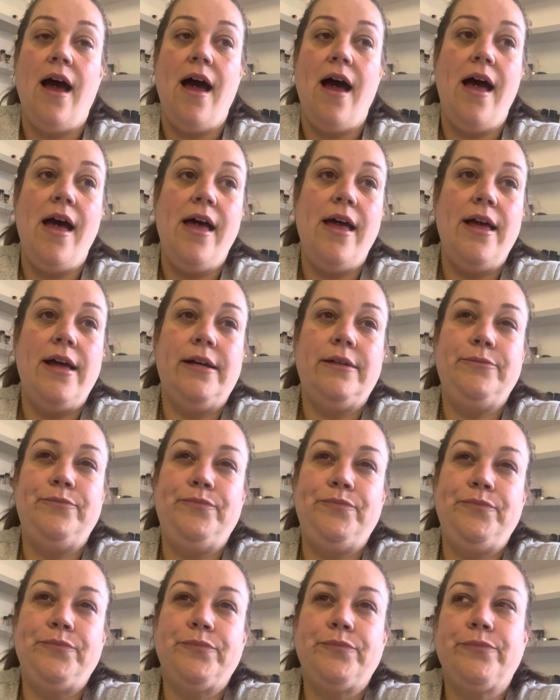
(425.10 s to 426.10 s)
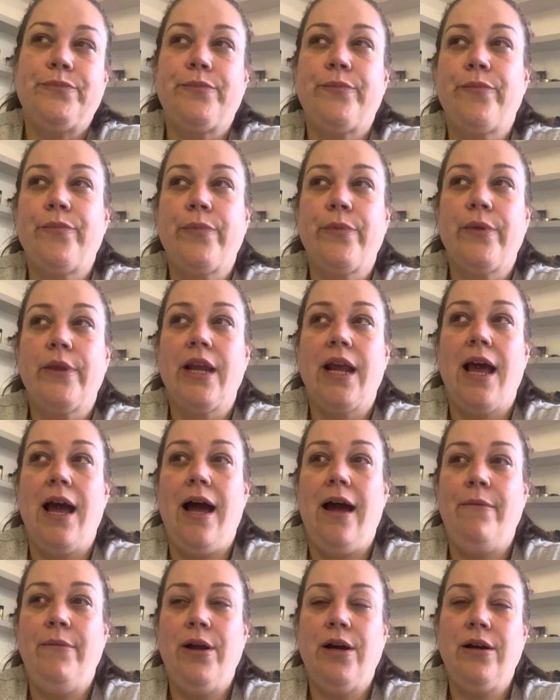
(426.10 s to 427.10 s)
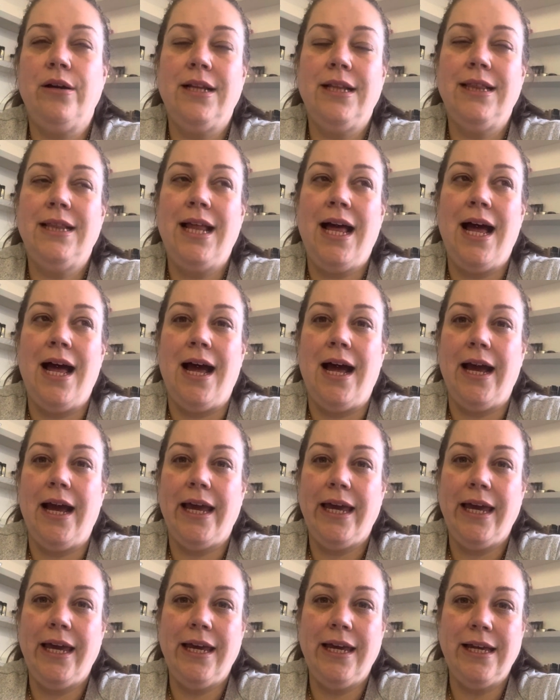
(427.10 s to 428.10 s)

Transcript: I'm not gonna lie,